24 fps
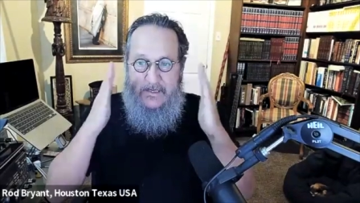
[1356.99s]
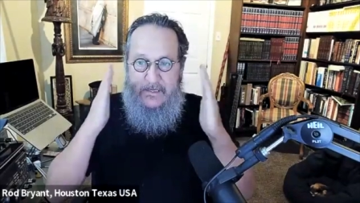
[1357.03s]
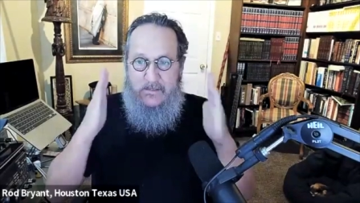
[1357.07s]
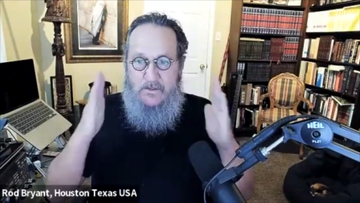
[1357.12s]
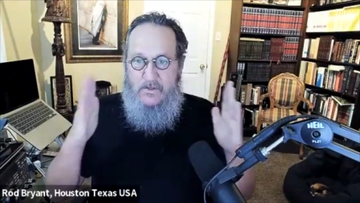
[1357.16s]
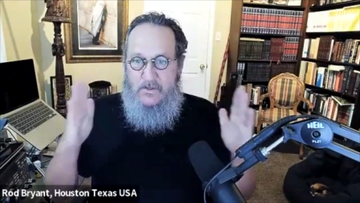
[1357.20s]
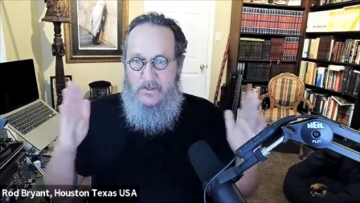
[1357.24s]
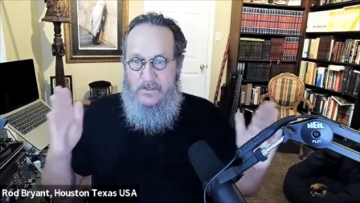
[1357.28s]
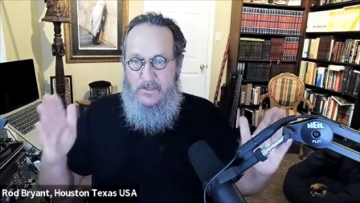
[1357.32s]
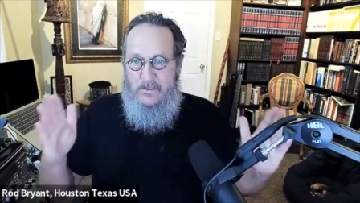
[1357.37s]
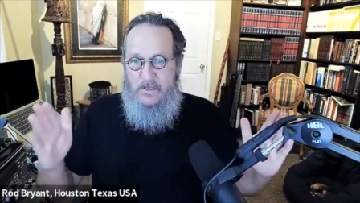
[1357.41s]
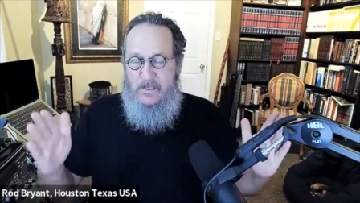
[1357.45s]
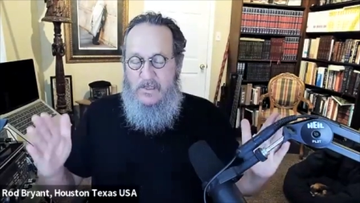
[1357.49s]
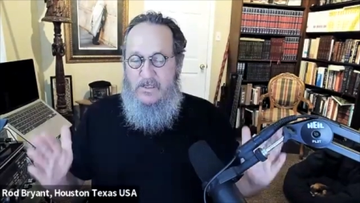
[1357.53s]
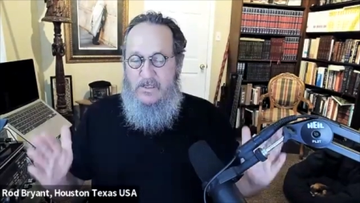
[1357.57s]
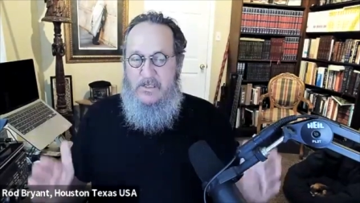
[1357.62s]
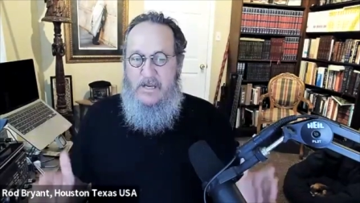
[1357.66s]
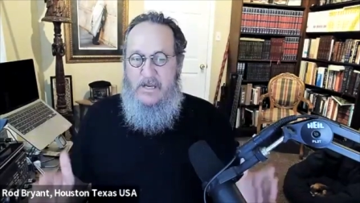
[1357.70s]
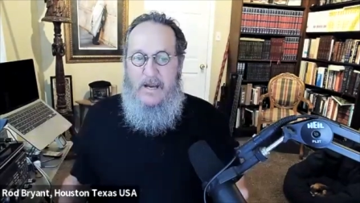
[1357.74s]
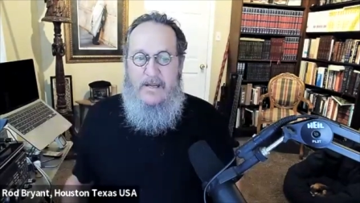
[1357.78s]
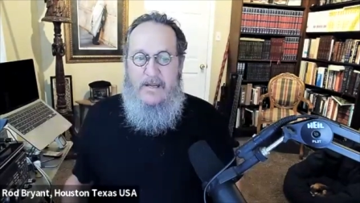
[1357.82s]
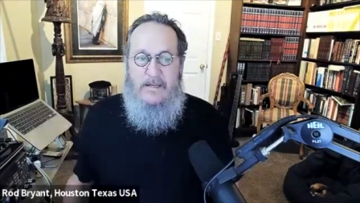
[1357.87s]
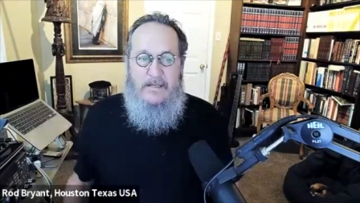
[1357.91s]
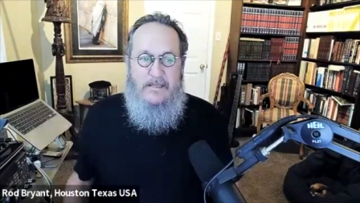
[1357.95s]
This is an
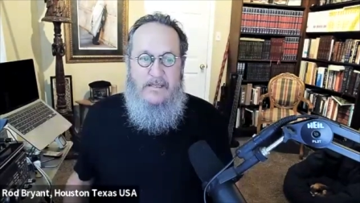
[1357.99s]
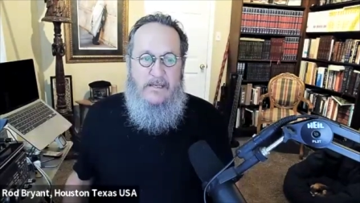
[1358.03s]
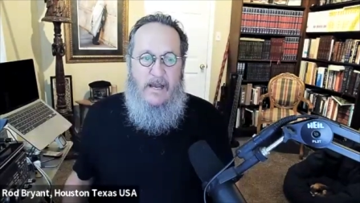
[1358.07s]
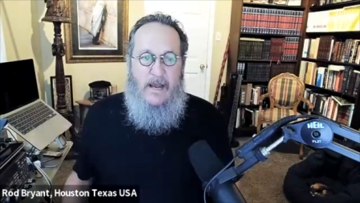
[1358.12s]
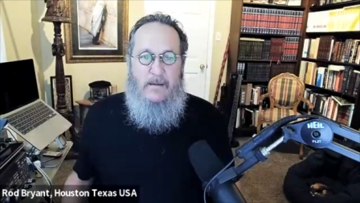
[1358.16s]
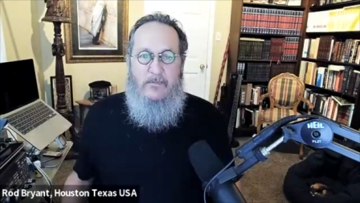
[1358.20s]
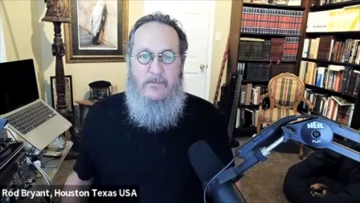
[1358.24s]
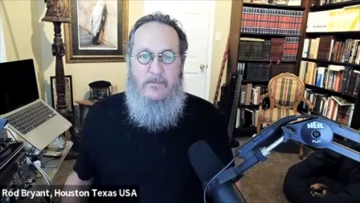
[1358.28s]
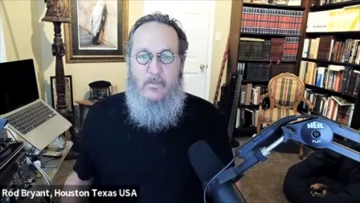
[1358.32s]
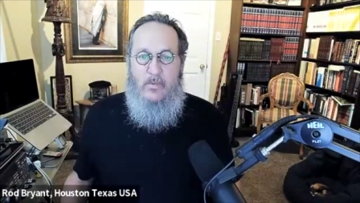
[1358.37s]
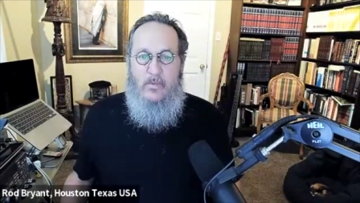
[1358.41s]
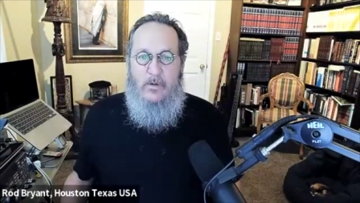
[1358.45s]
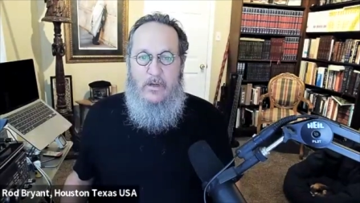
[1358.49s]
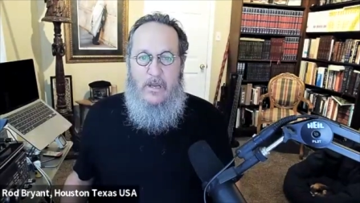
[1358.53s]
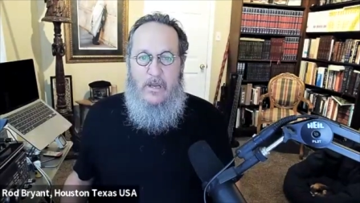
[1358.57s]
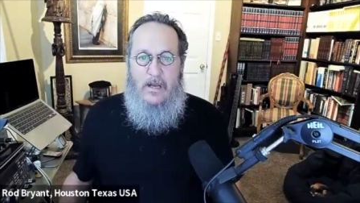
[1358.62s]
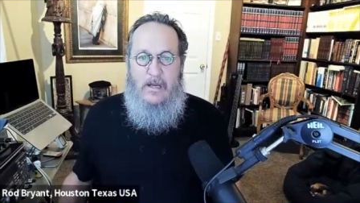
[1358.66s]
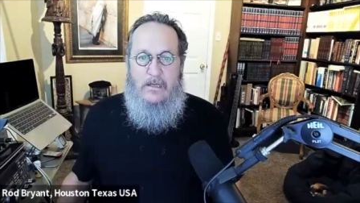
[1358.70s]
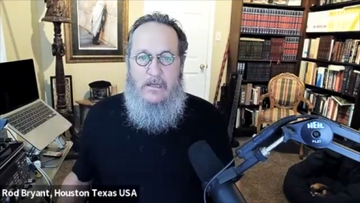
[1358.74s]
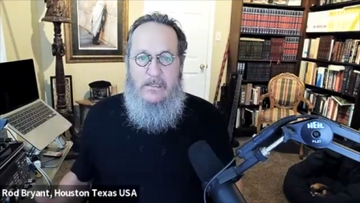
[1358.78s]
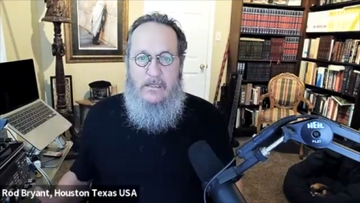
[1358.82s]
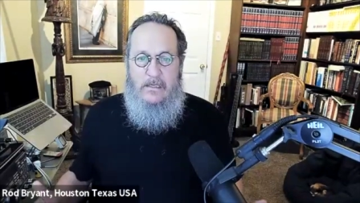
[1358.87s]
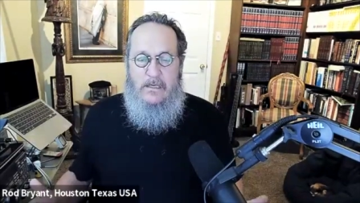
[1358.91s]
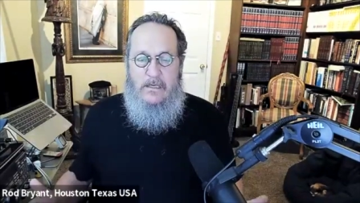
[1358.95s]
exciting time to
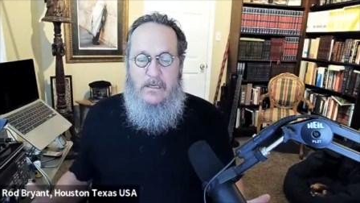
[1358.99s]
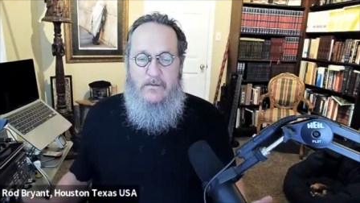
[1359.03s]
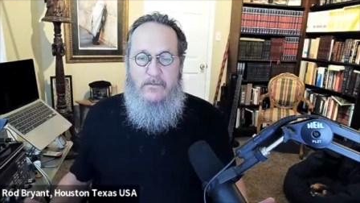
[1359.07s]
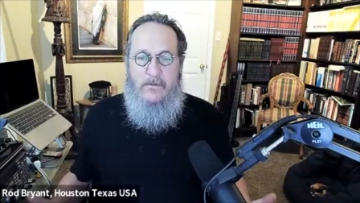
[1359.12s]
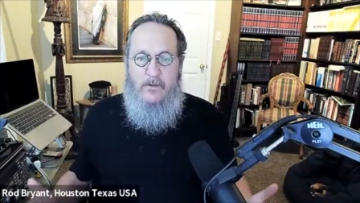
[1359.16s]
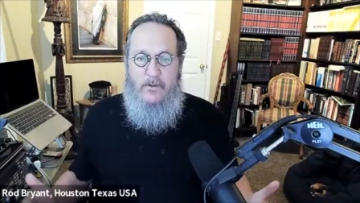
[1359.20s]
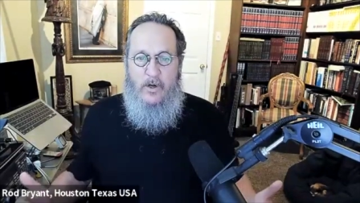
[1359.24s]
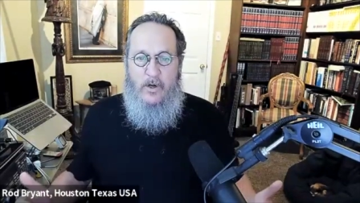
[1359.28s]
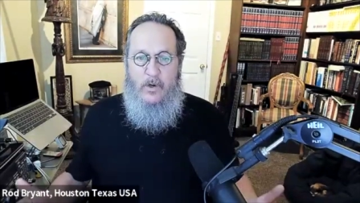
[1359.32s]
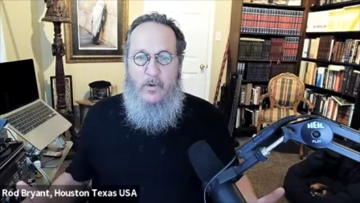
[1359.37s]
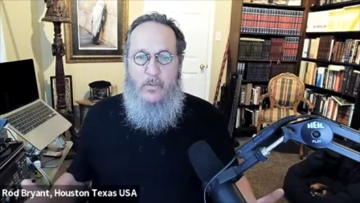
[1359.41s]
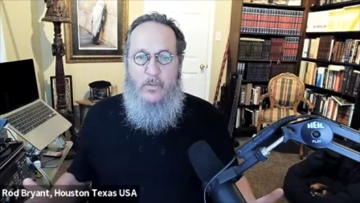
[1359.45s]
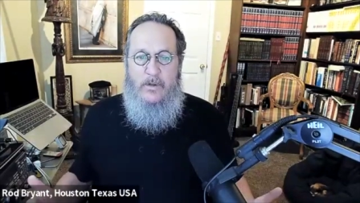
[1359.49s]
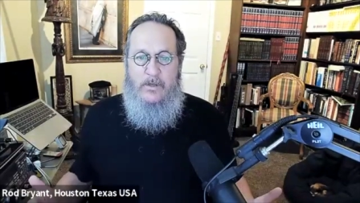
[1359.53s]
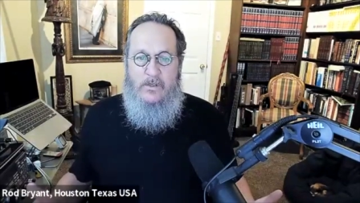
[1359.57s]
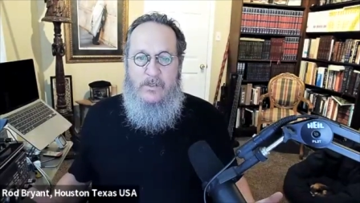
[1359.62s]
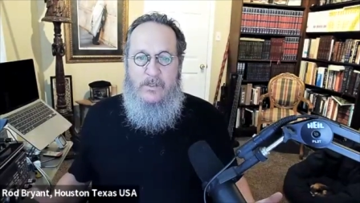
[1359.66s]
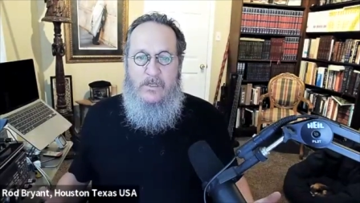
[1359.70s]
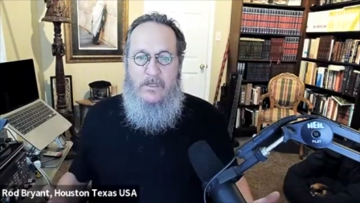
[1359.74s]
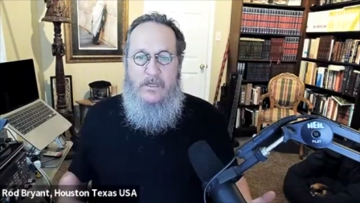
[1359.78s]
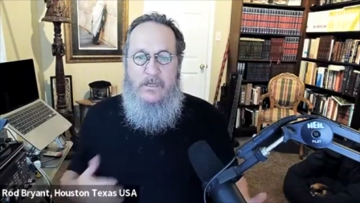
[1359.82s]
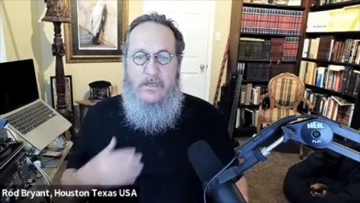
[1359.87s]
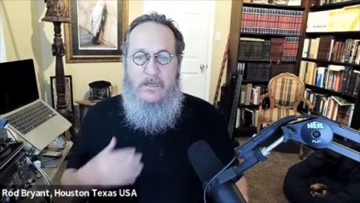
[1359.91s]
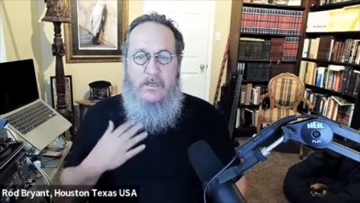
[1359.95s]
realize that even though we
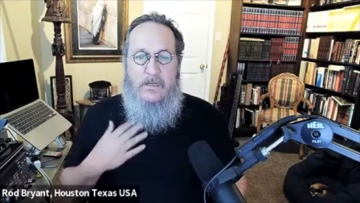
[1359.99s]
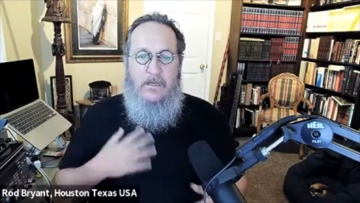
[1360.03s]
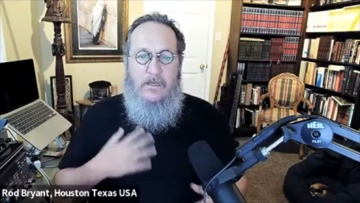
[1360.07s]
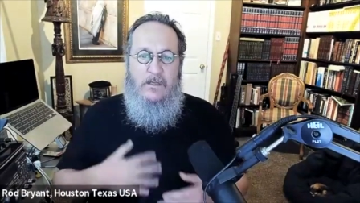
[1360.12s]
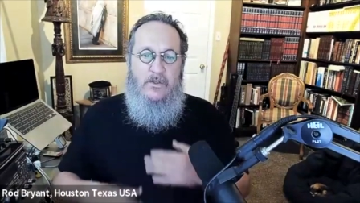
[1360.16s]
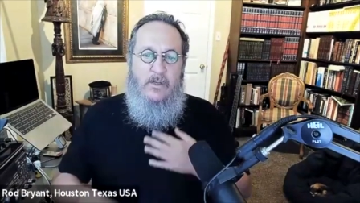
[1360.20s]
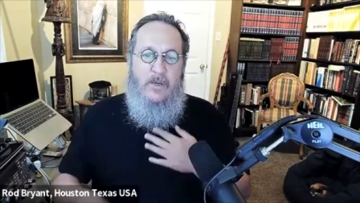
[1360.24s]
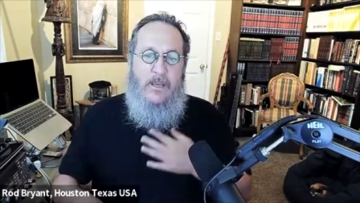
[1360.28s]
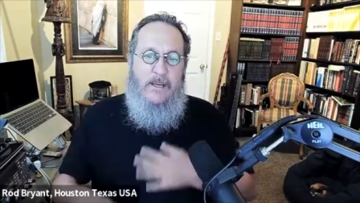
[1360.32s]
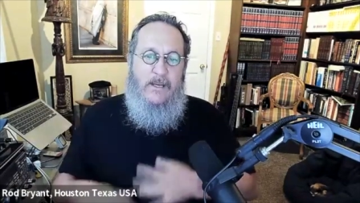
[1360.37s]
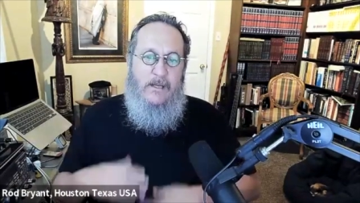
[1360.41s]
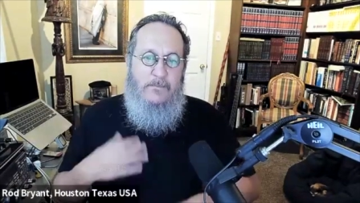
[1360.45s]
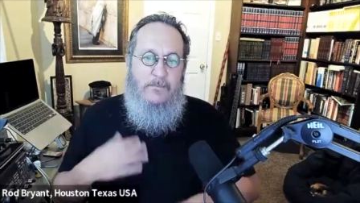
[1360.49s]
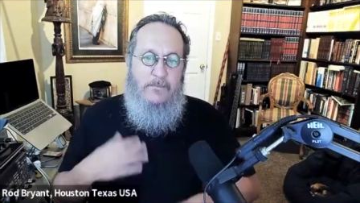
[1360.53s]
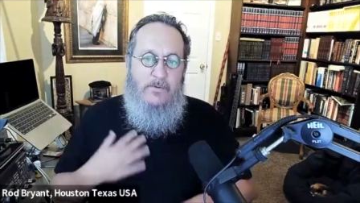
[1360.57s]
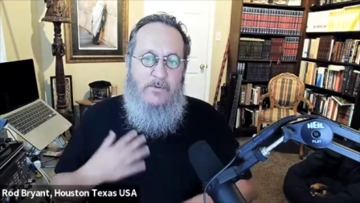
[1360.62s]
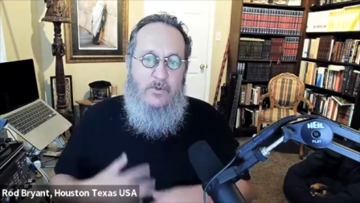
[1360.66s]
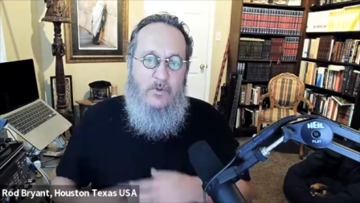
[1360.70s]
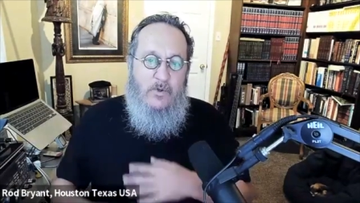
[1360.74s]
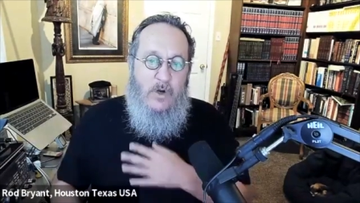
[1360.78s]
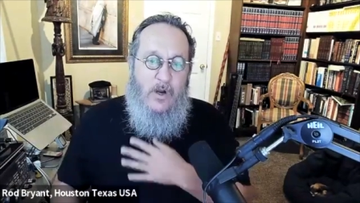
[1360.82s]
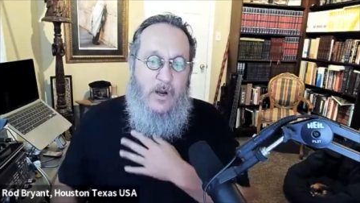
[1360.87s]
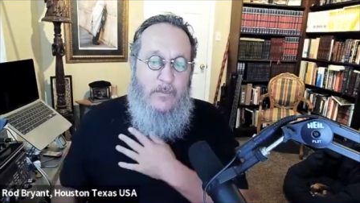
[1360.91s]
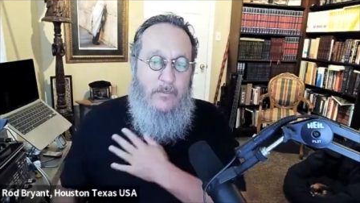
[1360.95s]
see Jacob's
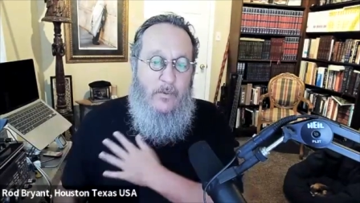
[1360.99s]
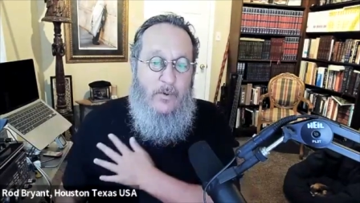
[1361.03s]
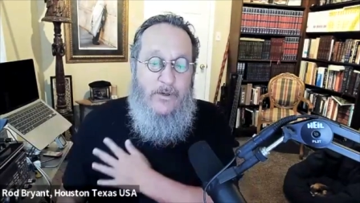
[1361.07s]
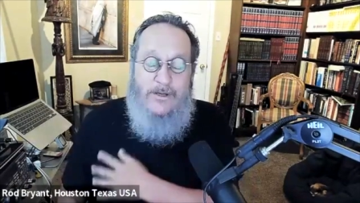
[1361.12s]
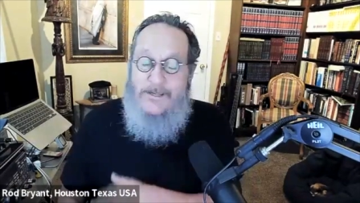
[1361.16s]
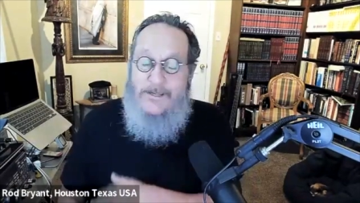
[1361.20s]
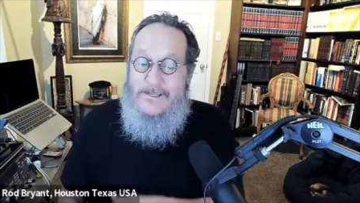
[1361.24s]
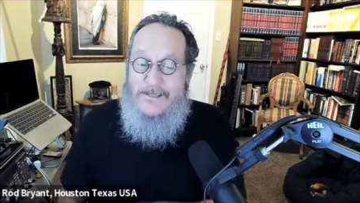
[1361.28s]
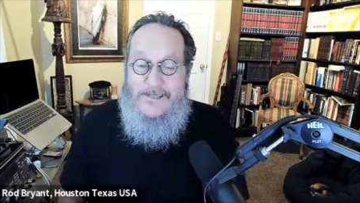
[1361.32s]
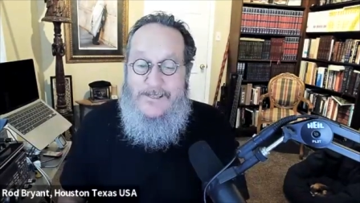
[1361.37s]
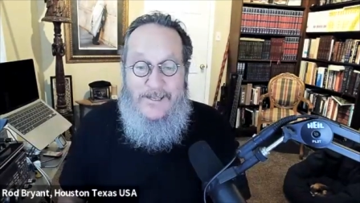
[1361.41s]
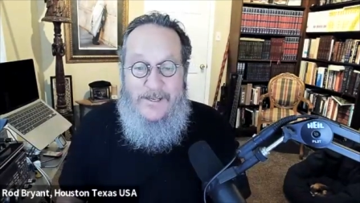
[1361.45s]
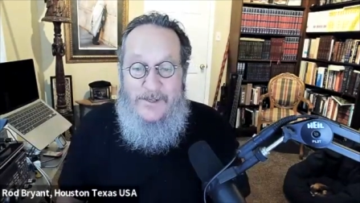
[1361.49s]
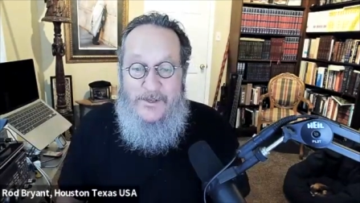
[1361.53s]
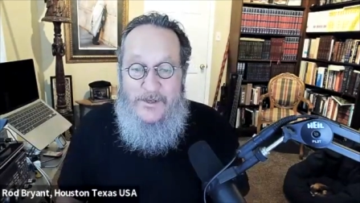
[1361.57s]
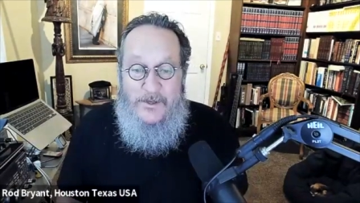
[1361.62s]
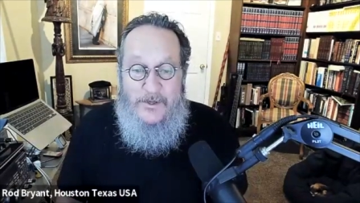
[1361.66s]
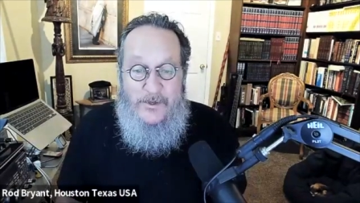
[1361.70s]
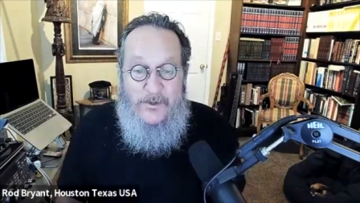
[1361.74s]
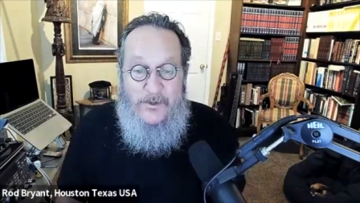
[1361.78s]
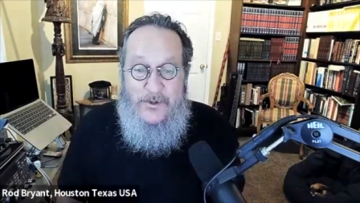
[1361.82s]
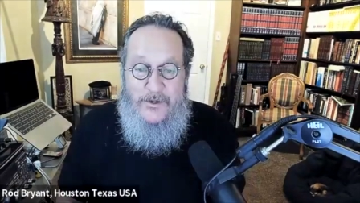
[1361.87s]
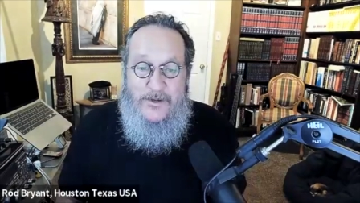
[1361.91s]
trouble continue,